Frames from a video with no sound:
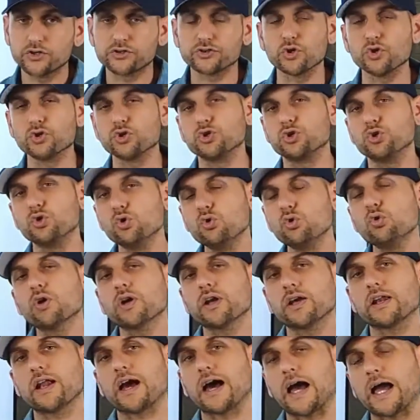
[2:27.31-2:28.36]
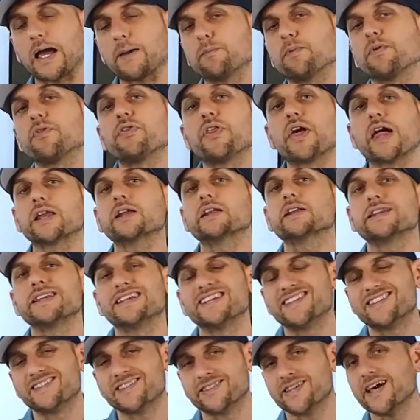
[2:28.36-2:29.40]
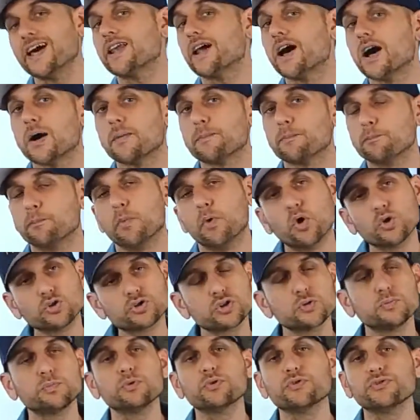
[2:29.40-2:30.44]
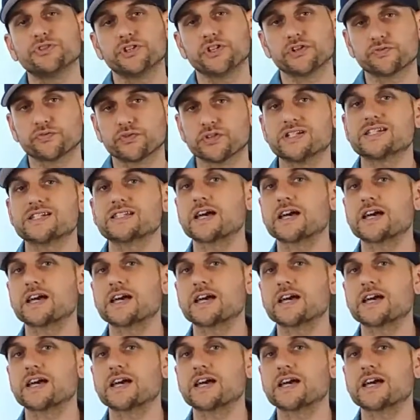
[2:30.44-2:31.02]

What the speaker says: So you can hypothetically set up multiple different